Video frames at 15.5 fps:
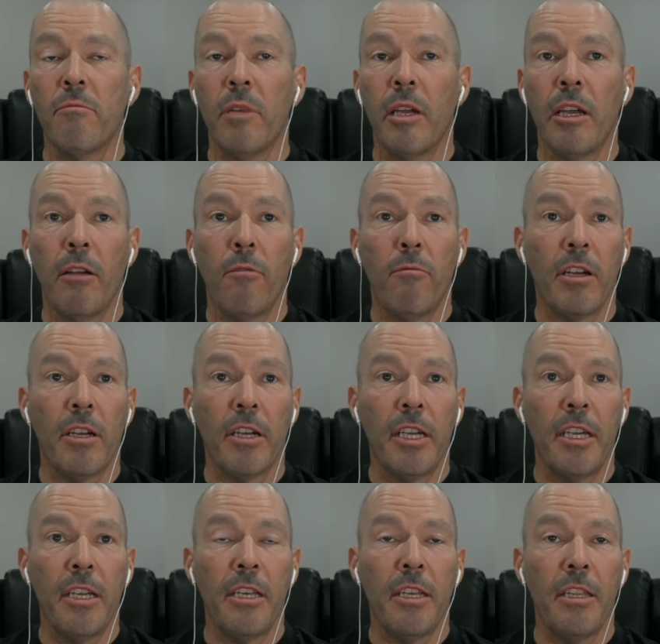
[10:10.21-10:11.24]

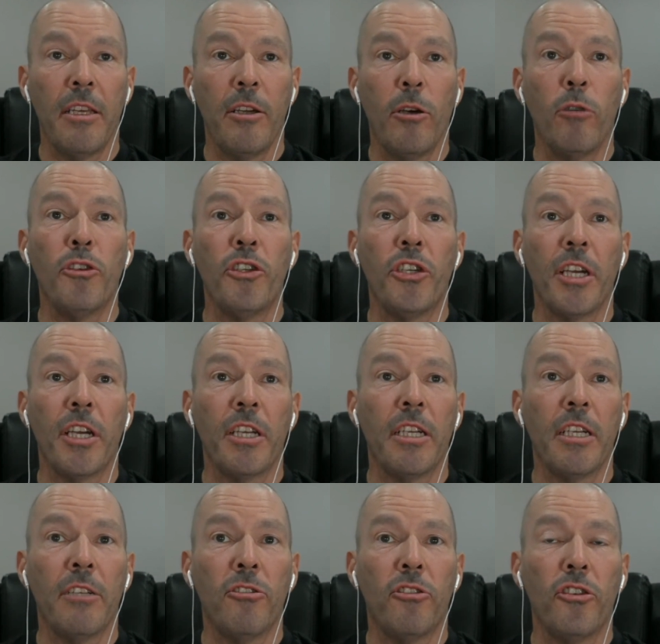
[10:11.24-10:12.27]
ride in the
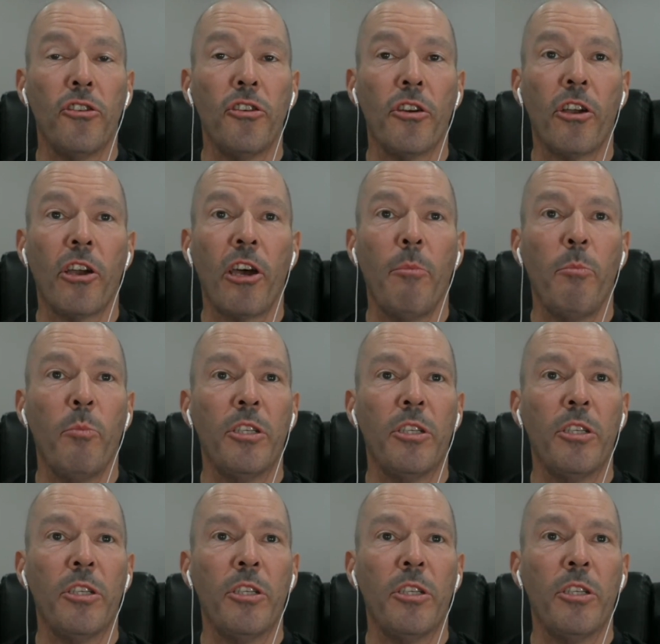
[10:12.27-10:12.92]
Oceania Junior Cup,